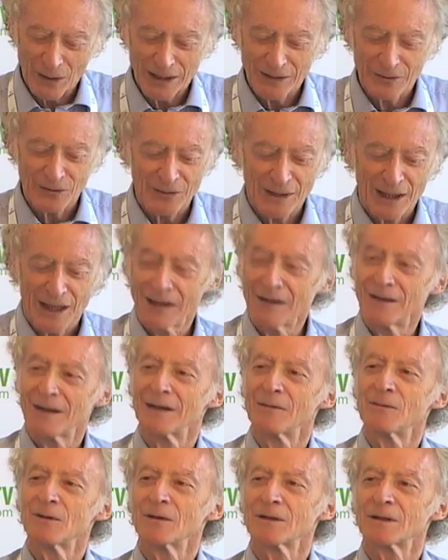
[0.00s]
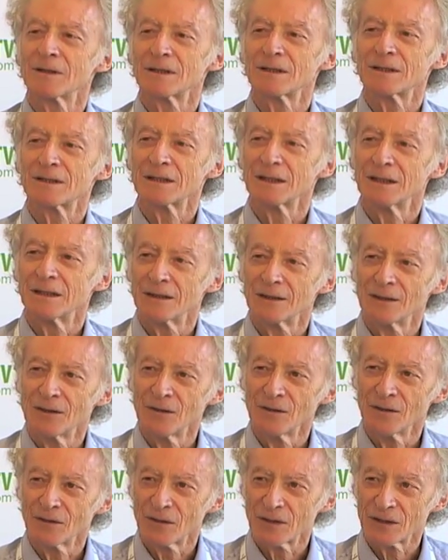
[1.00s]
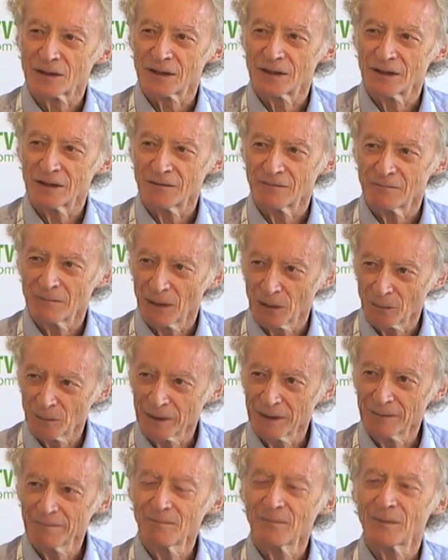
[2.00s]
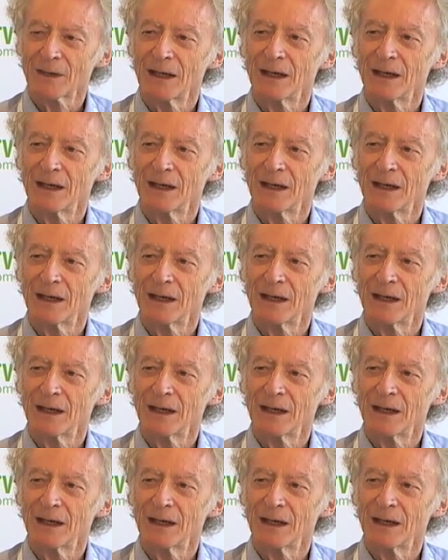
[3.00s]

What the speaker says: do now? I work at the University of Melbourne,